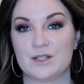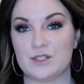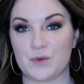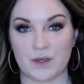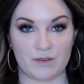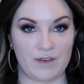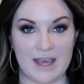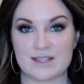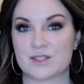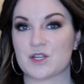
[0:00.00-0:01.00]
doing a
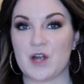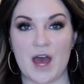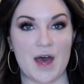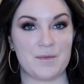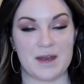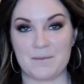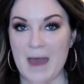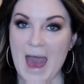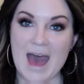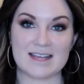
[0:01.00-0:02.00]
face scrub and a
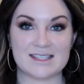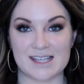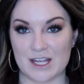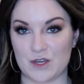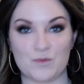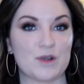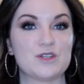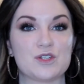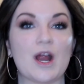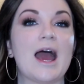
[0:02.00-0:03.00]
mask and you
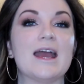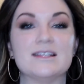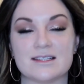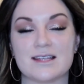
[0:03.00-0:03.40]
moisturize.